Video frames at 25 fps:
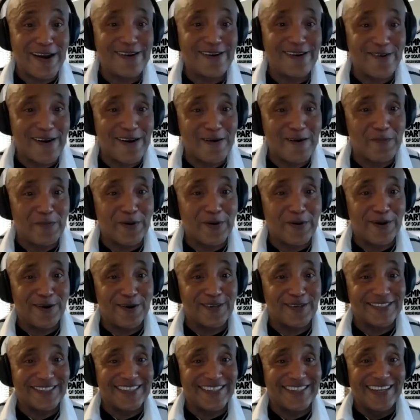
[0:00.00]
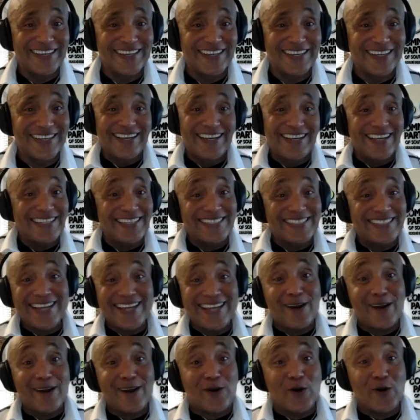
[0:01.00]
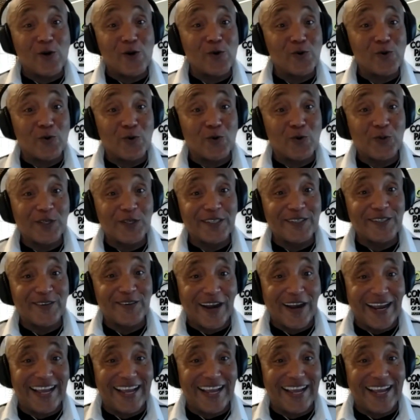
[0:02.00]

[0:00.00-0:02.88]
grandparents. It's not cool, right?